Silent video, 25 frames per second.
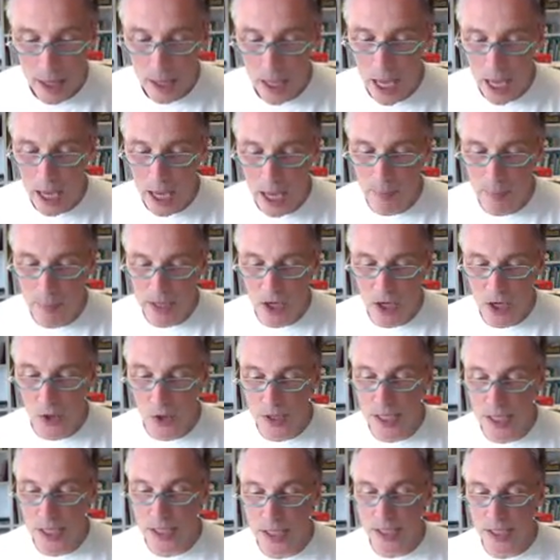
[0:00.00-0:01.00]
And
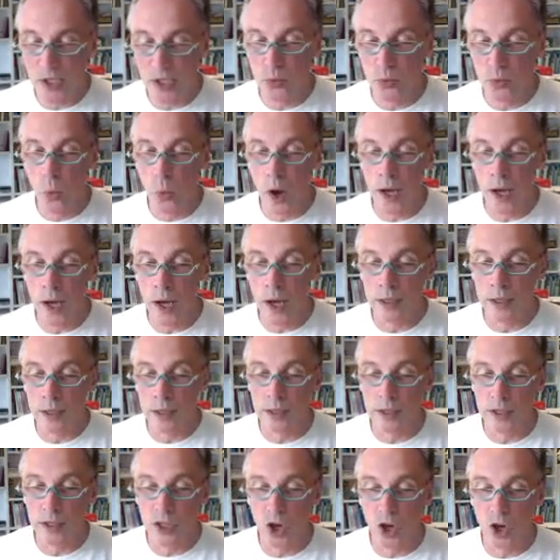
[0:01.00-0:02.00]
because it's this
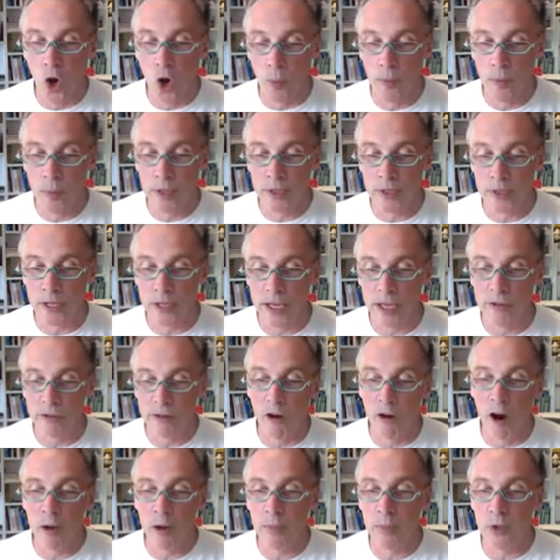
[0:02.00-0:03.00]
one common
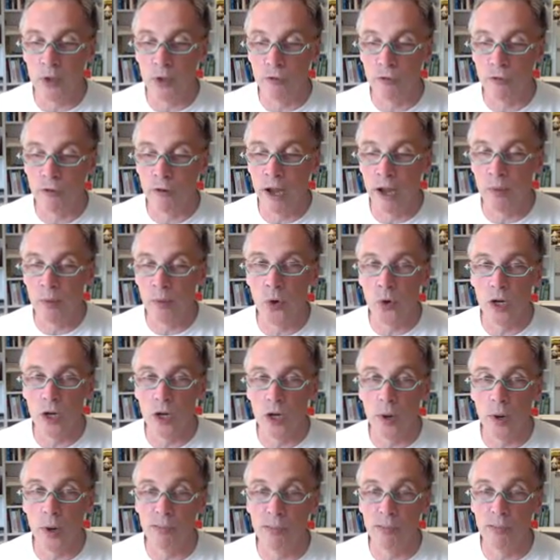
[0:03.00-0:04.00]
environmental
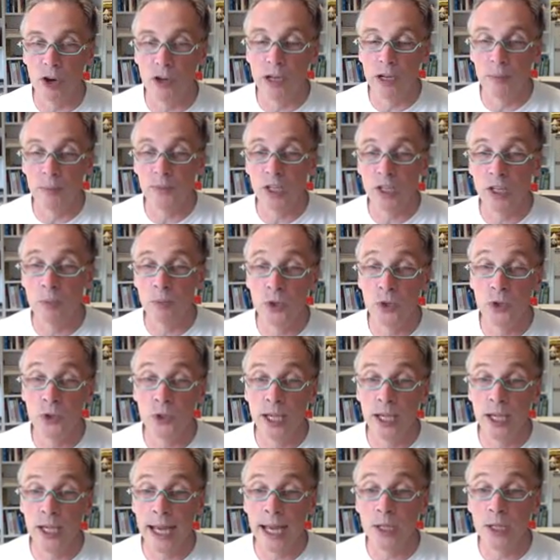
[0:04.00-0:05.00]
framework where programs can
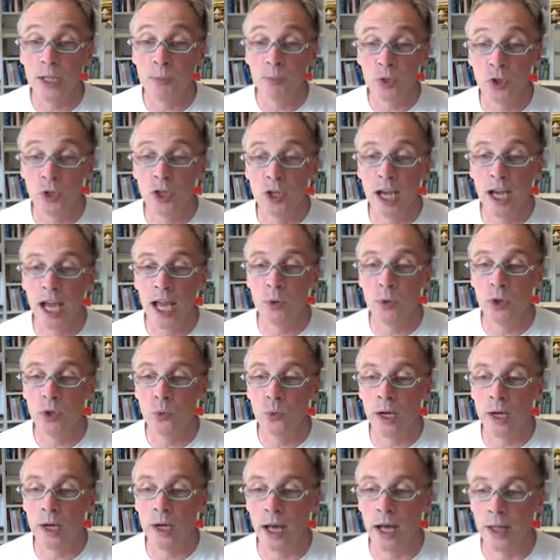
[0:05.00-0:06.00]
communicate with
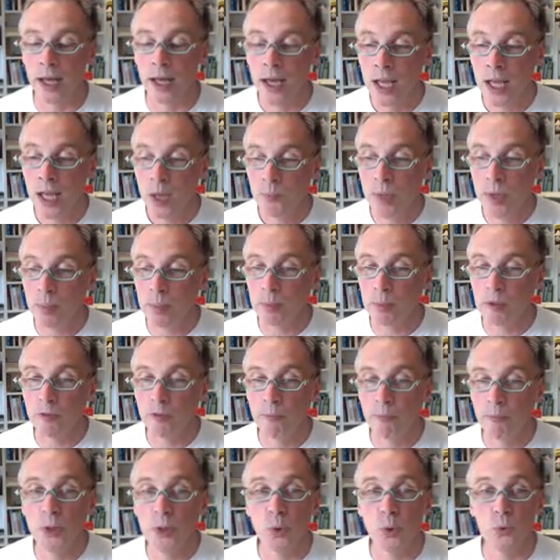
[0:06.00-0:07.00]
one another, people
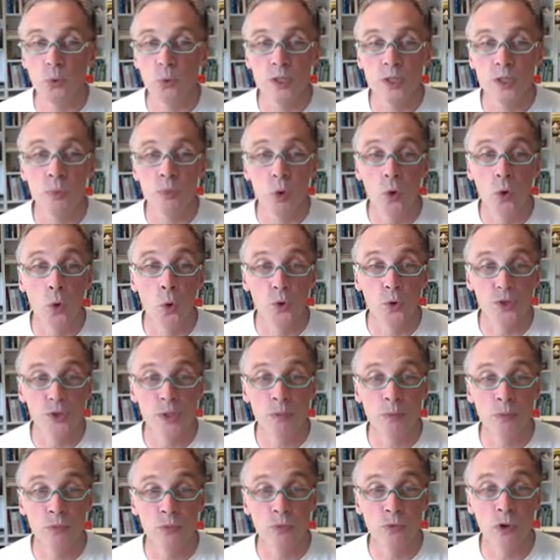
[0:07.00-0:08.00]
have built some
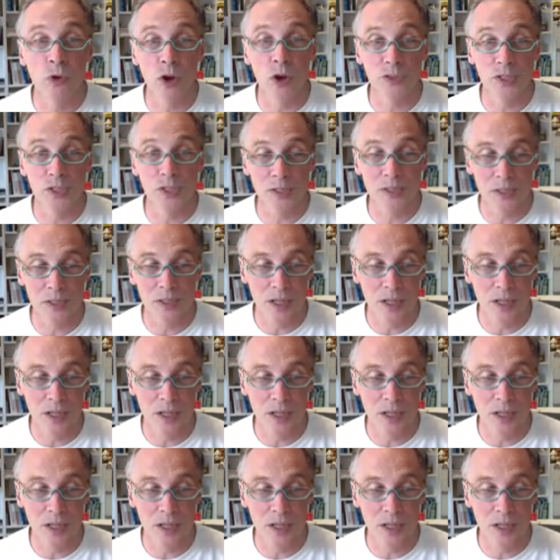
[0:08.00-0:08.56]
awesome ROS